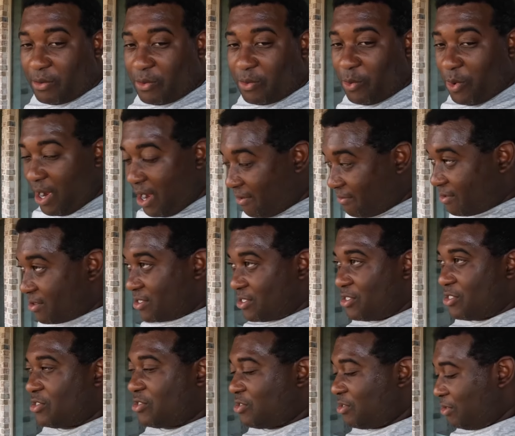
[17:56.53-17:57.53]
wherever
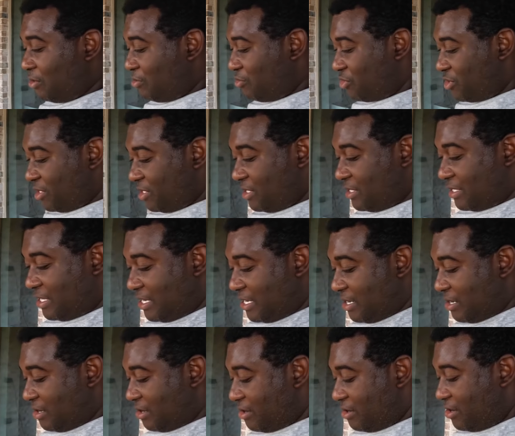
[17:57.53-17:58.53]
solution is in
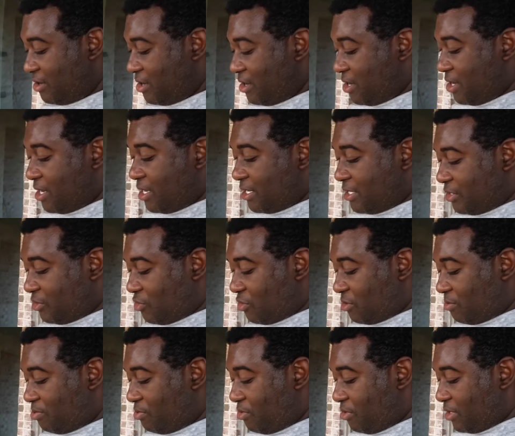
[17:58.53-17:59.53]
there, it's
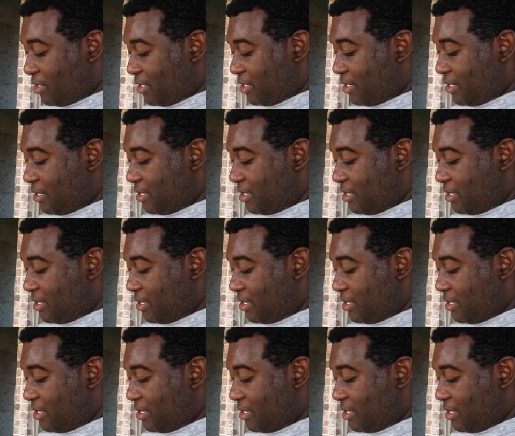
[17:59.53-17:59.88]
gonna pull it.